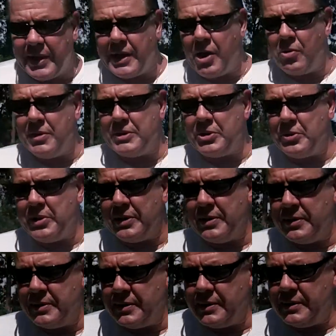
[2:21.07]
to go into a
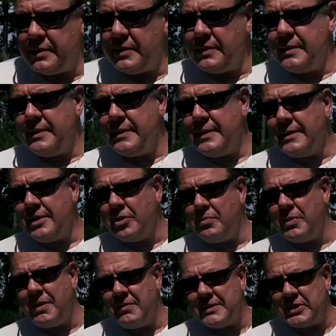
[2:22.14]
little
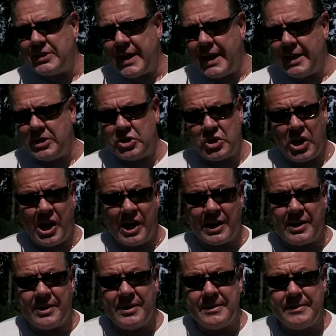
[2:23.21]
bit of a state of shock.
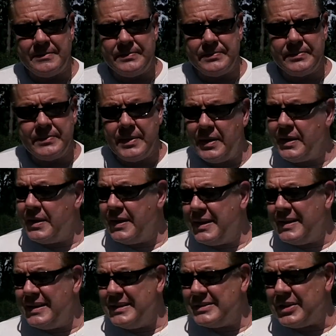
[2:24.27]

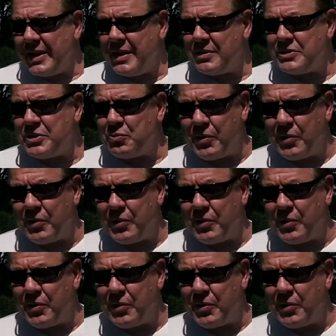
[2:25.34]
So here's the